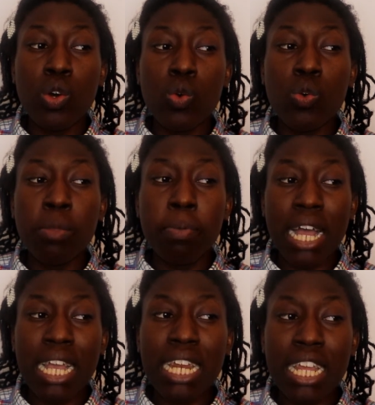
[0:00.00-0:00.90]
all the
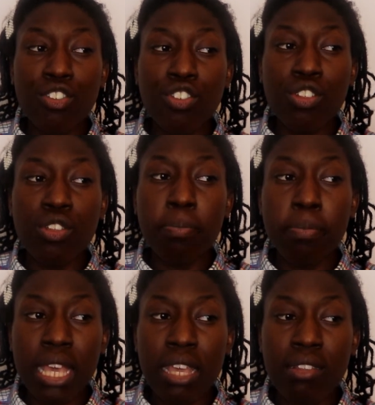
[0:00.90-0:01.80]
black and Asians are
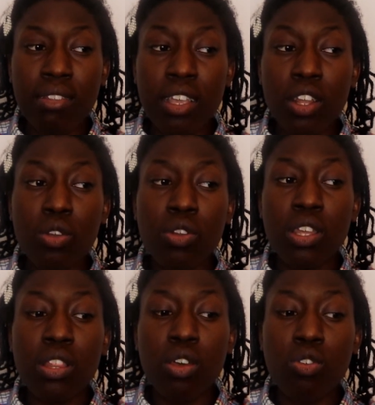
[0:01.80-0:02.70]
mixed,
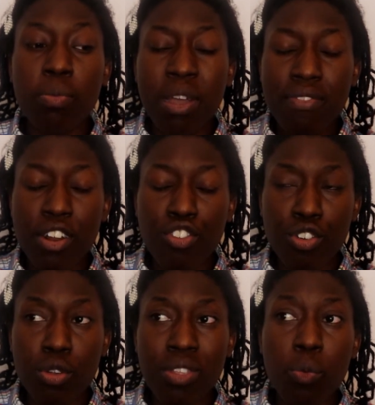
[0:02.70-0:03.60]
including those in my
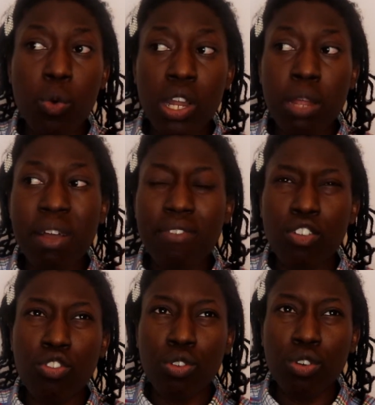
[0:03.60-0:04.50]
friendship groups and weren't in my
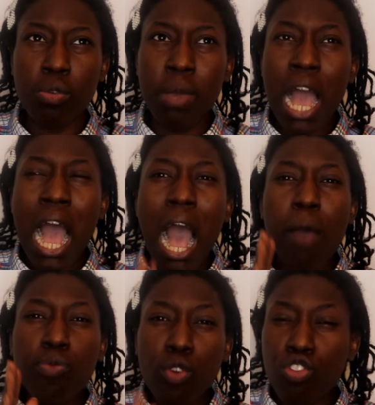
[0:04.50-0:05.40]
friendship group,
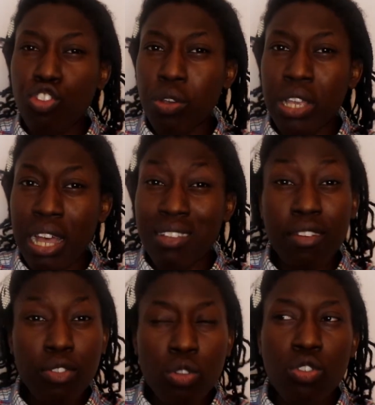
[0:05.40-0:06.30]
I'm not joking, guys,
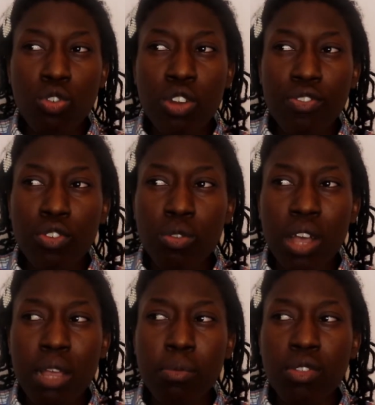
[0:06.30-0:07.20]
'cause I've told the story a few
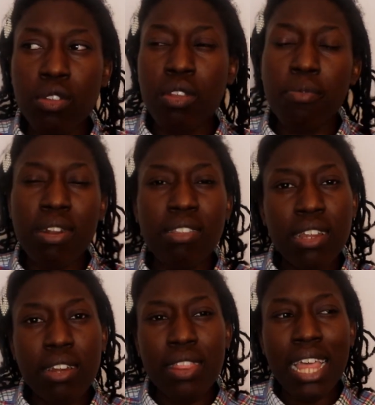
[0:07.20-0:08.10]
times to some friends
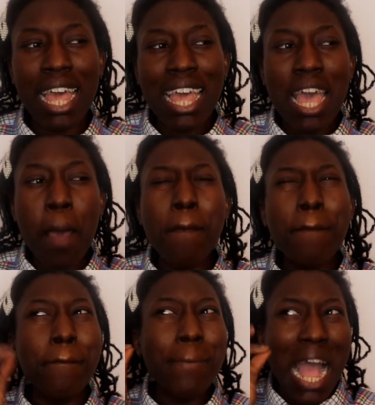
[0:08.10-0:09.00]
and here and there,
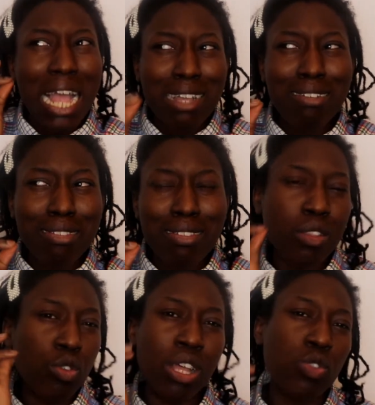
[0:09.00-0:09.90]
max,
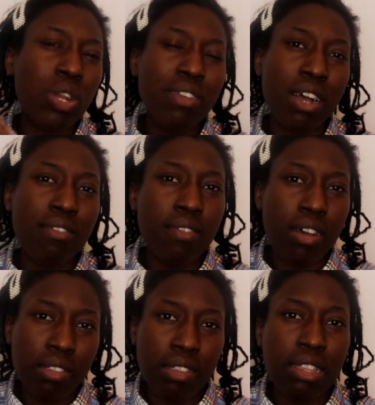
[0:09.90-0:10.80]
there was like 25 of
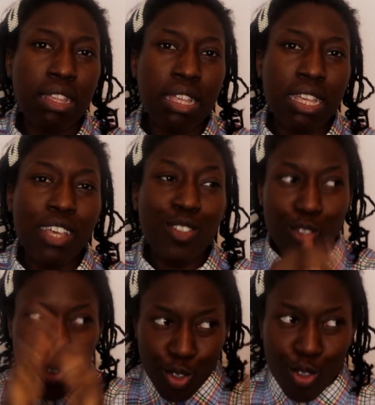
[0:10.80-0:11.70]
us.
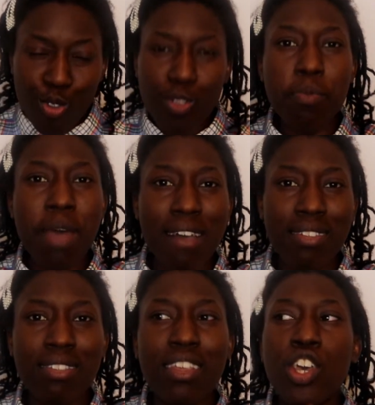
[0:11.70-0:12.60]
So you do the
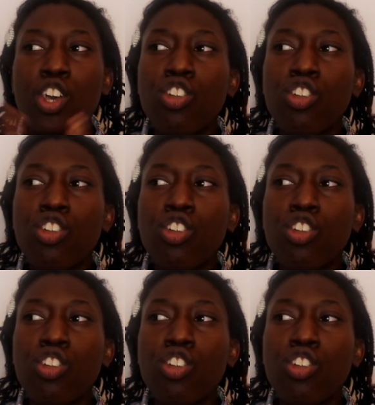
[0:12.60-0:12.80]
maths.